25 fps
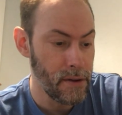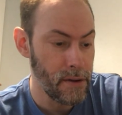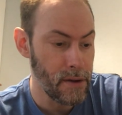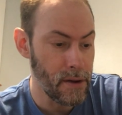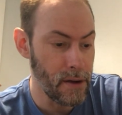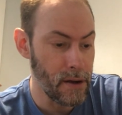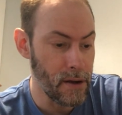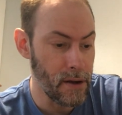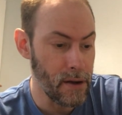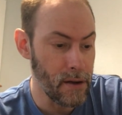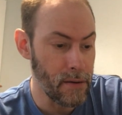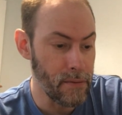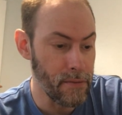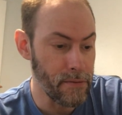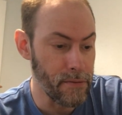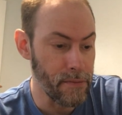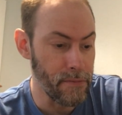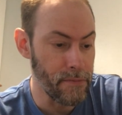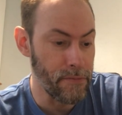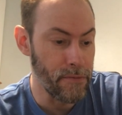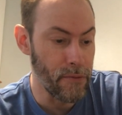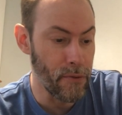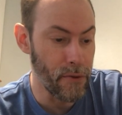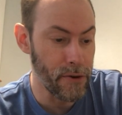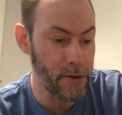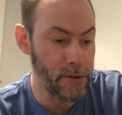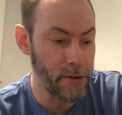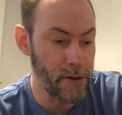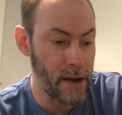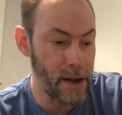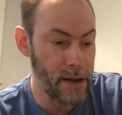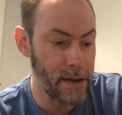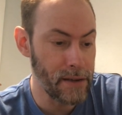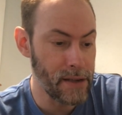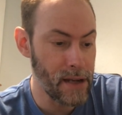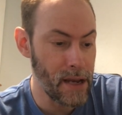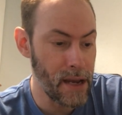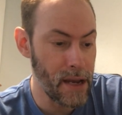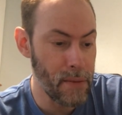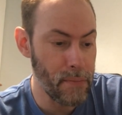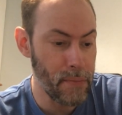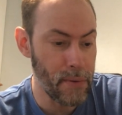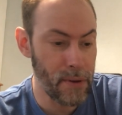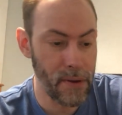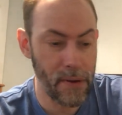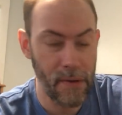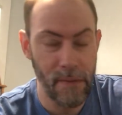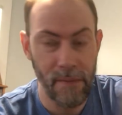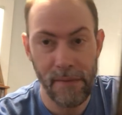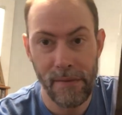from 4-track tape
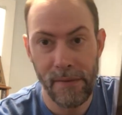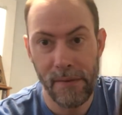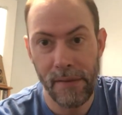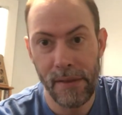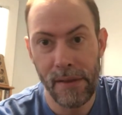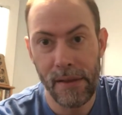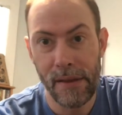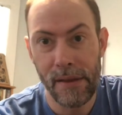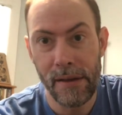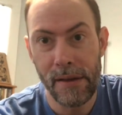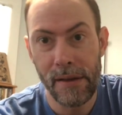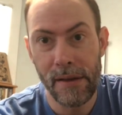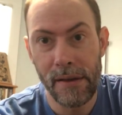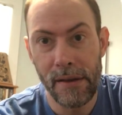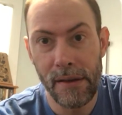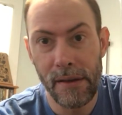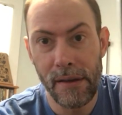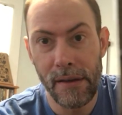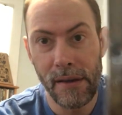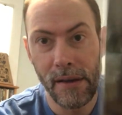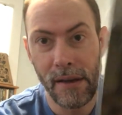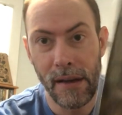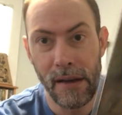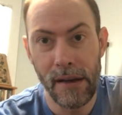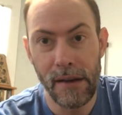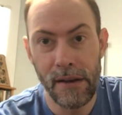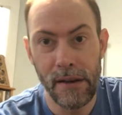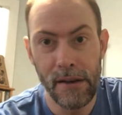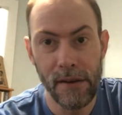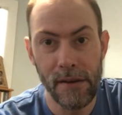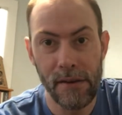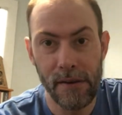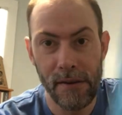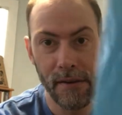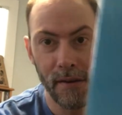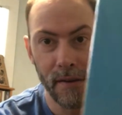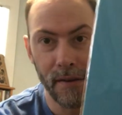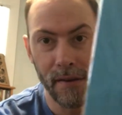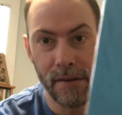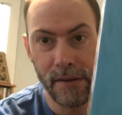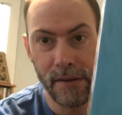on here.